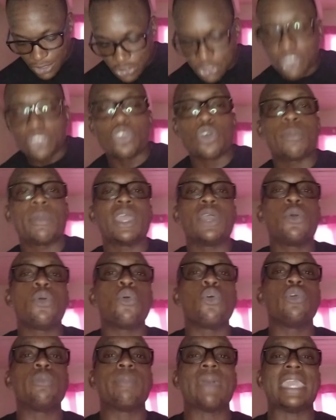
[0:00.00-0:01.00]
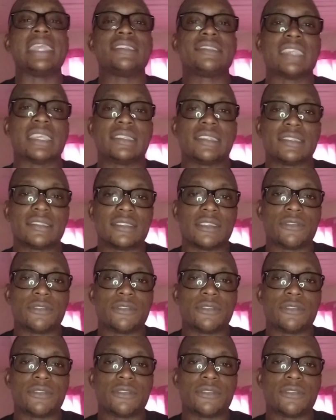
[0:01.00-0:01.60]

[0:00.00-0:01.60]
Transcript: So now my whole mindset is